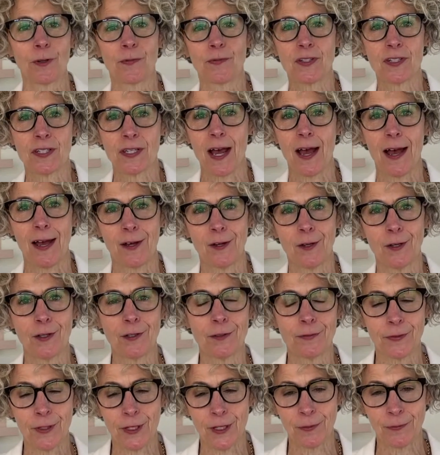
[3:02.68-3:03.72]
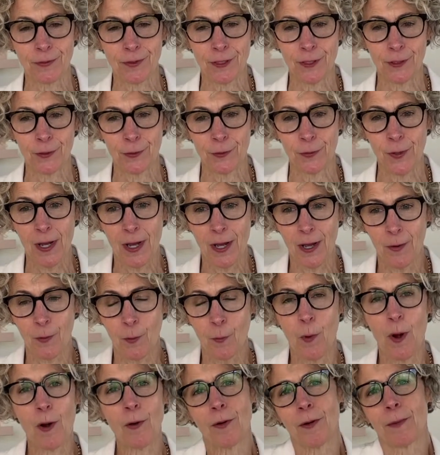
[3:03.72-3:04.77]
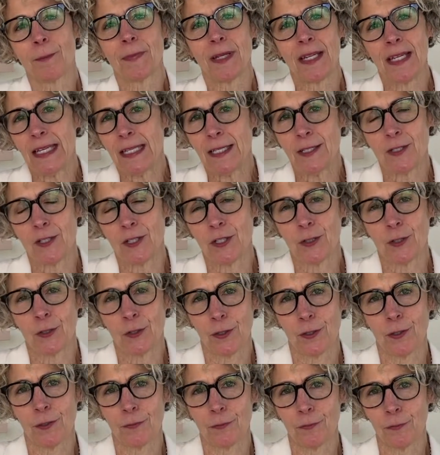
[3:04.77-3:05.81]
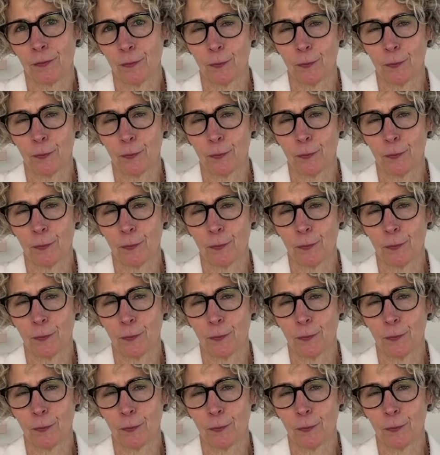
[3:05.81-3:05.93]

of style. You welcome me into your